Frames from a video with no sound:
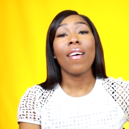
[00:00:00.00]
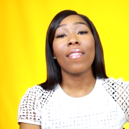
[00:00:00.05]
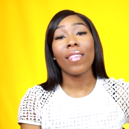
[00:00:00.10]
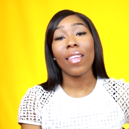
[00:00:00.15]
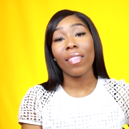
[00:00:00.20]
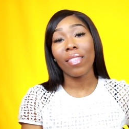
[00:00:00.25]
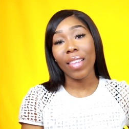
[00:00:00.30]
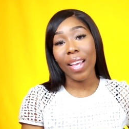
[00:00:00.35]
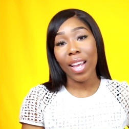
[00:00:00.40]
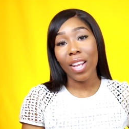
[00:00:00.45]
and
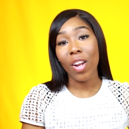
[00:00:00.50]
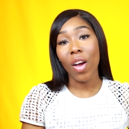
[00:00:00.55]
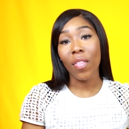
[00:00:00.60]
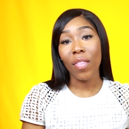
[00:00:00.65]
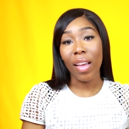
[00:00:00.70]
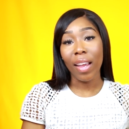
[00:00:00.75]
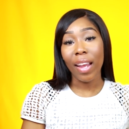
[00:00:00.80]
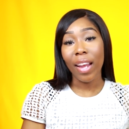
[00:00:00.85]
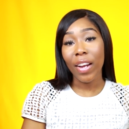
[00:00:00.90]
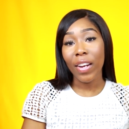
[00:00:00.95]
then lay it on
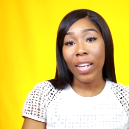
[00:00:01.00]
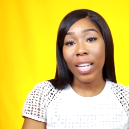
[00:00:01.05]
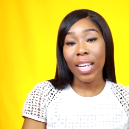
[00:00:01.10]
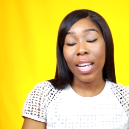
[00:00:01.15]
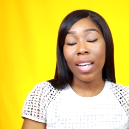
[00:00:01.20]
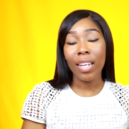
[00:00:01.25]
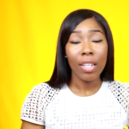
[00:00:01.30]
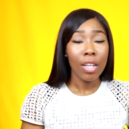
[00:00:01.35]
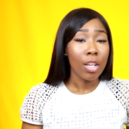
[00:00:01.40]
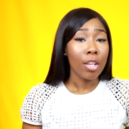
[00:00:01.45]
the
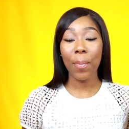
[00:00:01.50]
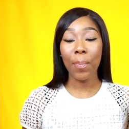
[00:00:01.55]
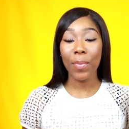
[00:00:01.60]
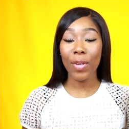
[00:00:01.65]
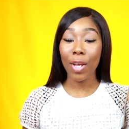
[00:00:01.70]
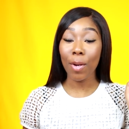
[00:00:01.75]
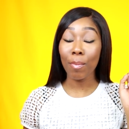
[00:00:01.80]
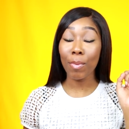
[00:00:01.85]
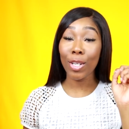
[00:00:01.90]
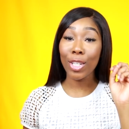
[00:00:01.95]
area. Tip
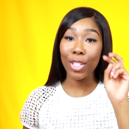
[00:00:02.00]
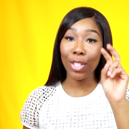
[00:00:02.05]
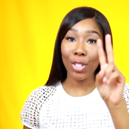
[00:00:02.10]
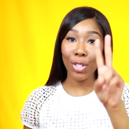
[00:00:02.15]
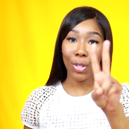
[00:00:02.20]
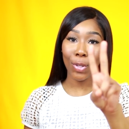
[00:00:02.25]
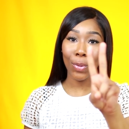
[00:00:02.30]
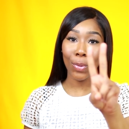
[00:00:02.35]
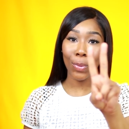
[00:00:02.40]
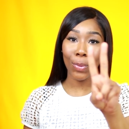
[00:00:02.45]
number
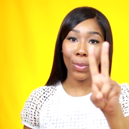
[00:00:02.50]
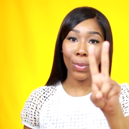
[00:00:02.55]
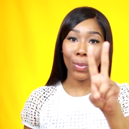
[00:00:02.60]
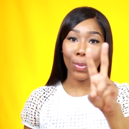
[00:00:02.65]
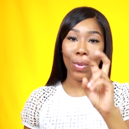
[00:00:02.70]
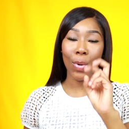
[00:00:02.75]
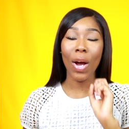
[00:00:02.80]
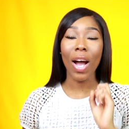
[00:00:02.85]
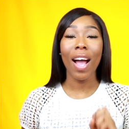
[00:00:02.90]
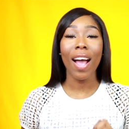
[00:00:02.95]

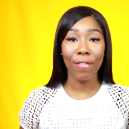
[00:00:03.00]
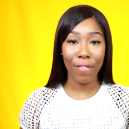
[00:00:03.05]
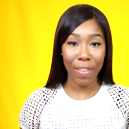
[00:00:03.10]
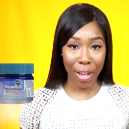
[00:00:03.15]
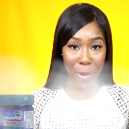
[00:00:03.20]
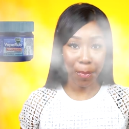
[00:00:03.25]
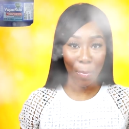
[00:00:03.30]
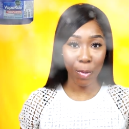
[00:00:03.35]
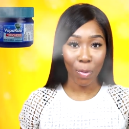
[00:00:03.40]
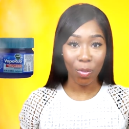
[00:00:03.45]
two,
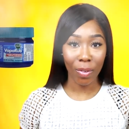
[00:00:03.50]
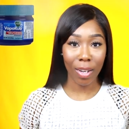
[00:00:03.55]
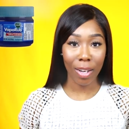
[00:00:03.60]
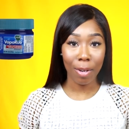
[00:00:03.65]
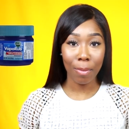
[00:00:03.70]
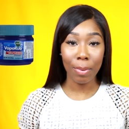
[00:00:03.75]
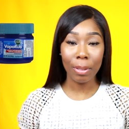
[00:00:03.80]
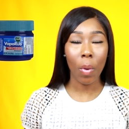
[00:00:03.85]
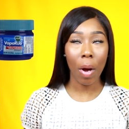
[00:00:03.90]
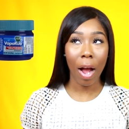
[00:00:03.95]
vapor
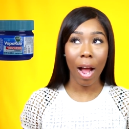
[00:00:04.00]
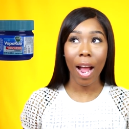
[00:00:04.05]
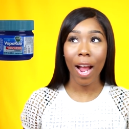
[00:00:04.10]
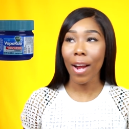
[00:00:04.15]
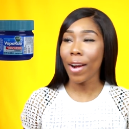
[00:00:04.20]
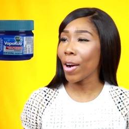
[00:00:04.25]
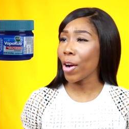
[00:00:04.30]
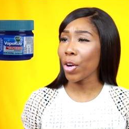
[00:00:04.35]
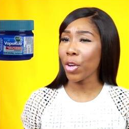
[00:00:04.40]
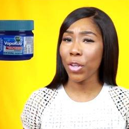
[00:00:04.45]
rub. Why
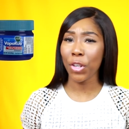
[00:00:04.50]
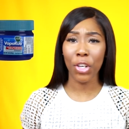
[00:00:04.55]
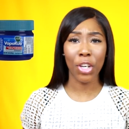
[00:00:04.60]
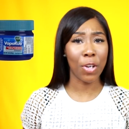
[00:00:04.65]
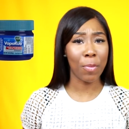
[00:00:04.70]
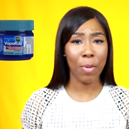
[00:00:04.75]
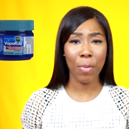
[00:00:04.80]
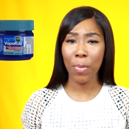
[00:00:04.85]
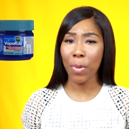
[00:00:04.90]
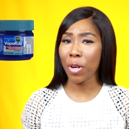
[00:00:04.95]
are you
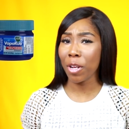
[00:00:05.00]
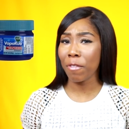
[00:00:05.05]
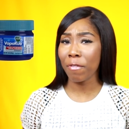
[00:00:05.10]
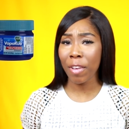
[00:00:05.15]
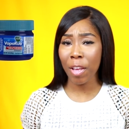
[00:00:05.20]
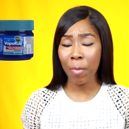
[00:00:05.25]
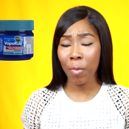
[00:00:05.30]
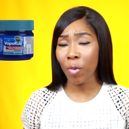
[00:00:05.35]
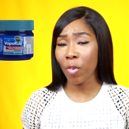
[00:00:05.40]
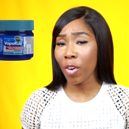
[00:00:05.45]
gonna be putting
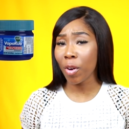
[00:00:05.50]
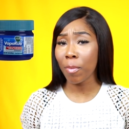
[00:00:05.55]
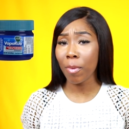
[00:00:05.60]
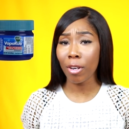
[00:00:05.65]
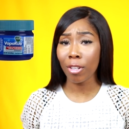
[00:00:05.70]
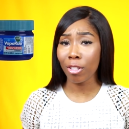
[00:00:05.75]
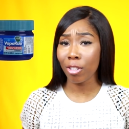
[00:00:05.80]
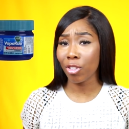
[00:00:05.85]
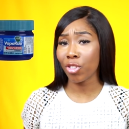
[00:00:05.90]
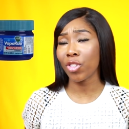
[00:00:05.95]
vapor rub
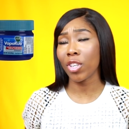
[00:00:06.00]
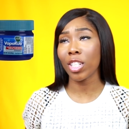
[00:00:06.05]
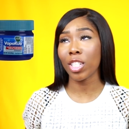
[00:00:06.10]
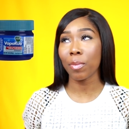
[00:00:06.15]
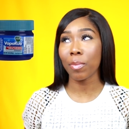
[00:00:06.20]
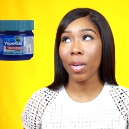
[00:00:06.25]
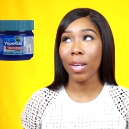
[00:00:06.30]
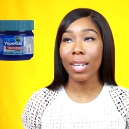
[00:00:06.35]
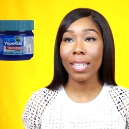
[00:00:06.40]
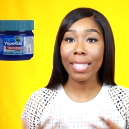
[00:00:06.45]
on your
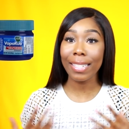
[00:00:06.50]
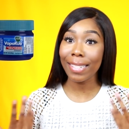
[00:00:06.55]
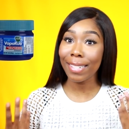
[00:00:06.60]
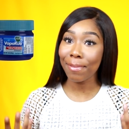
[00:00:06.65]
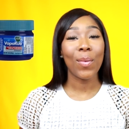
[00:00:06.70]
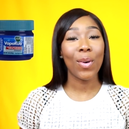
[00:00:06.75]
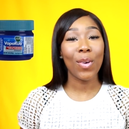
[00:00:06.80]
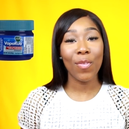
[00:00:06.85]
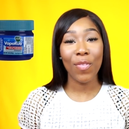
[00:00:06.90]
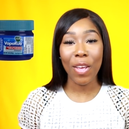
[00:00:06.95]
stretch marks?
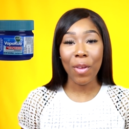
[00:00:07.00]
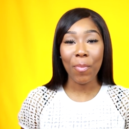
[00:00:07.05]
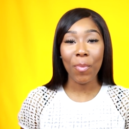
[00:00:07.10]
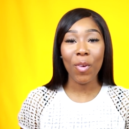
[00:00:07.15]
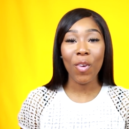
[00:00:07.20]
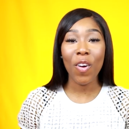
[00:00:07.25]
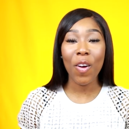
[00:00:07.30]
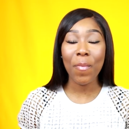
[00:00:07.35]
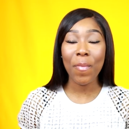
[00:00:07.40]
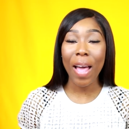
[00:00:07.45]
Well, vapor
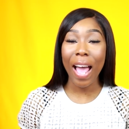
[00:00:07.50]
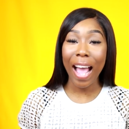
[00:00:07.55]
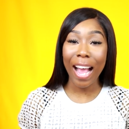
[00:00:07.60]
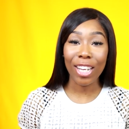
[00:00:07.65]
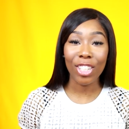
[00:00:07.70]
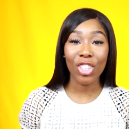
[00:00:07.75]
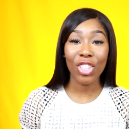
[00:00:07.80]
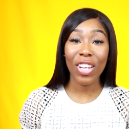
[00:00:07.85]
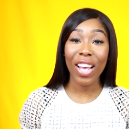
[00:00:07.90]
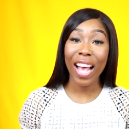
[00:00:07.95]
rub
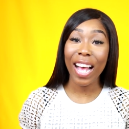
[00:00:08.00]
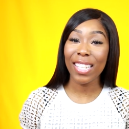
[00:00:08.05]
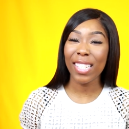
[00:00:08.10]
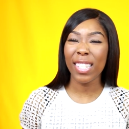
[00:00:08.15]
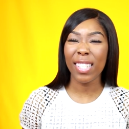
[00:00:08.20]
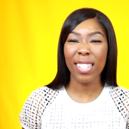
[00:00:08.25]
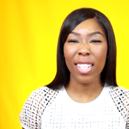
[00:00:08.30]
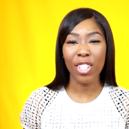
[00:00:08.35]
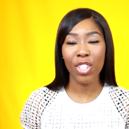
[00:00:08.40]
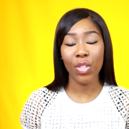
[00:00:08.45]
actually has
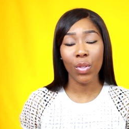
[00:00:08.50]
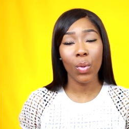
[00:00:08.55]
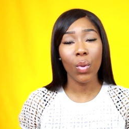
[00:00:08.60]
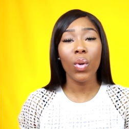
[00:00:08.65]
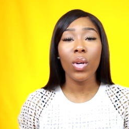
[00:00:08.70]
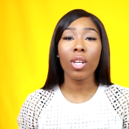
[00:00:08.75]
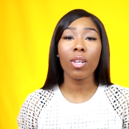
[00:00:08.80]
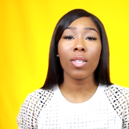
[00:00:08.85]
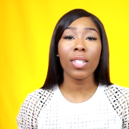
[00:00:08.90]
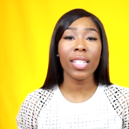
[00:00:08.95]
essential
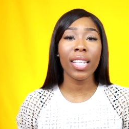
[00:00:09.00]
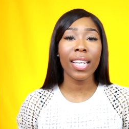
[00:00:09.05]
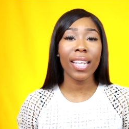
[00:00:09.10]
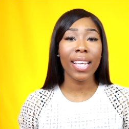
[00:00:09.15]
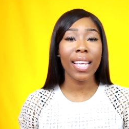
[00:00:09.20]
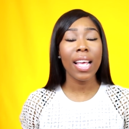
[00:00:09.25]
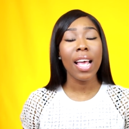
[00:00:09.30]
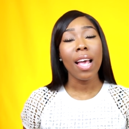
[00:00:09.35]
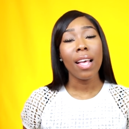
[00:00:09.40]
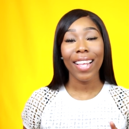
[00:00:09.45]
oils in
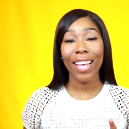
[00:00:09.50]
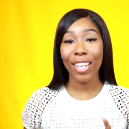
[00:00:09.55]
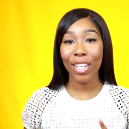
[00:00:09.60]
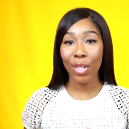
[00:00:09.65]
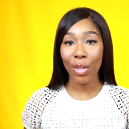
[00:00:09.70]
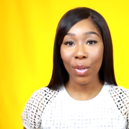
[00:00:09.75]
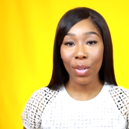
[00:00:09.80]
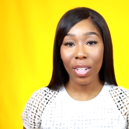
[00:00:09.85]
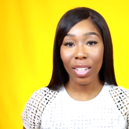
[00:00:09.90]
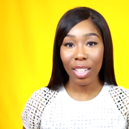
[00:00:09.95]
it, like
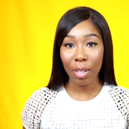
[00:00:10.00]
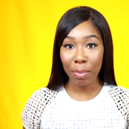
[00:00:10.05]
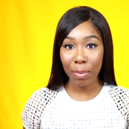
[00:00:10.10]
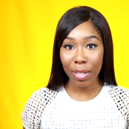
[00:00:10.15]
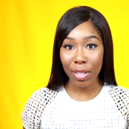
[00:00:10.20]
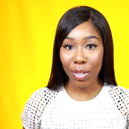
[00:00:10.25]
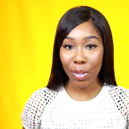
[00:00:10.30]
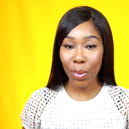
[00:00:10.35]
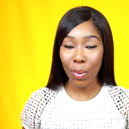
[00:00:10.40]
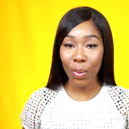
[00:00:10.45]

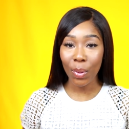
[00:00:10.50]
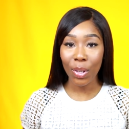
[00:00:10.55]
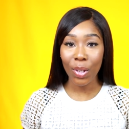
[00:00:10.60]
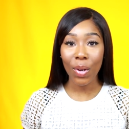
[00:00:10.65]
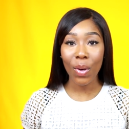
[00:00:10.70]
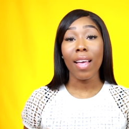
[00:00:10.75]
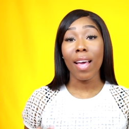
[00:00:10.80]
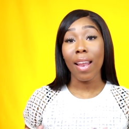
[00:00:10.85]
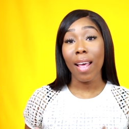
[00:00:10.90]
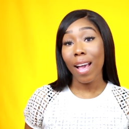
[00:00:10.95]
eucalyptus
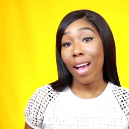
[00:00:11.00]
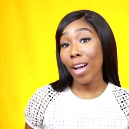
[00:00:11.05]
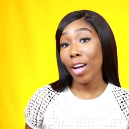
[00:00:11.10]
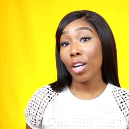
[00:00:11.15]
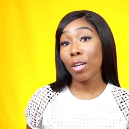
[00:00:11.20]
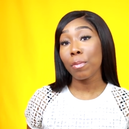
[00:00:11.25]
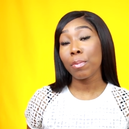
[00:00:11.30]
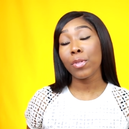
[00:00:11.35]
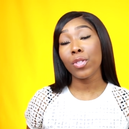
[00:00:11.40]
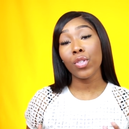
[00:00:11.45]
oil that
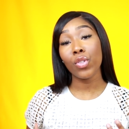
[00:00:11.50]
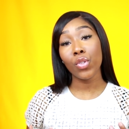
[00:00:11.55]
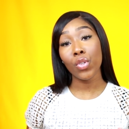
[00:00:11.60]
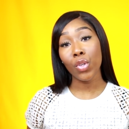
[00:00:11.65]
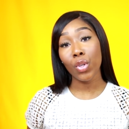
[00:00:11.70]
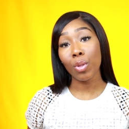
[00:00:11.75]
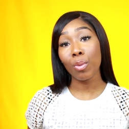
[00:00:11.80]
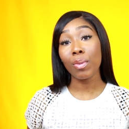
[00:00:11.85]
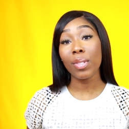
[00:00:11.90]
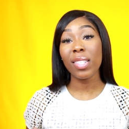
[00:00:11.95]
helps
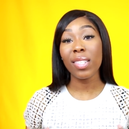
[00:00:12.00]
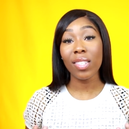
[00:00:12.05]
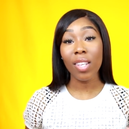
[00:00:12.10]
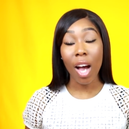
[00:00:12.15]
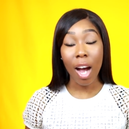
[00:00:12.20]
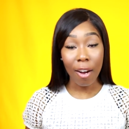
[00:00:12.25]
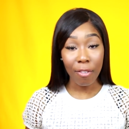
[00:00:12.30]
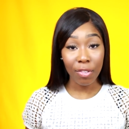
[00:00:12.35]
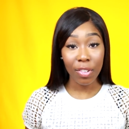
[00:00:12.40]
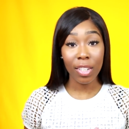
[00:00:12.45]
to
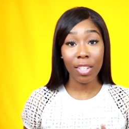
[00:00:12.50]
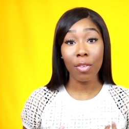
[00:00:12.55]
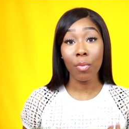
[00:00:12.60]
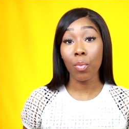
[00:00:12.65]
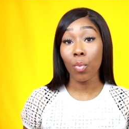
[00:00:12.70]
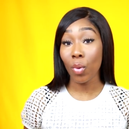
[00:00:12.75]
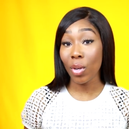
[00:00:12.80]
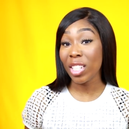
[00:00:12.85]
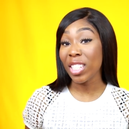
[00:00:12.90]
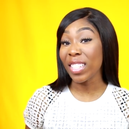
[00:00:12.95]
soften
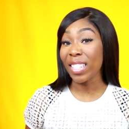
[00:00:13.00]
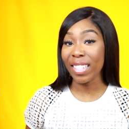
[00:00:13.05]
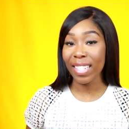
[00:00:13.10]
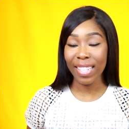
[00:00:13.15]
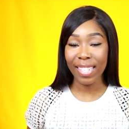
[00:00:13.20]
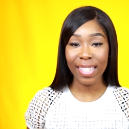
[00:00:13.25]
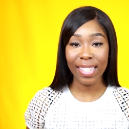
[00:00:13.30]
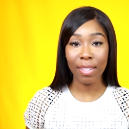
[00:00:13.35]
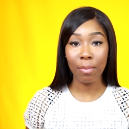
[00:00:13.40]
and moisten the,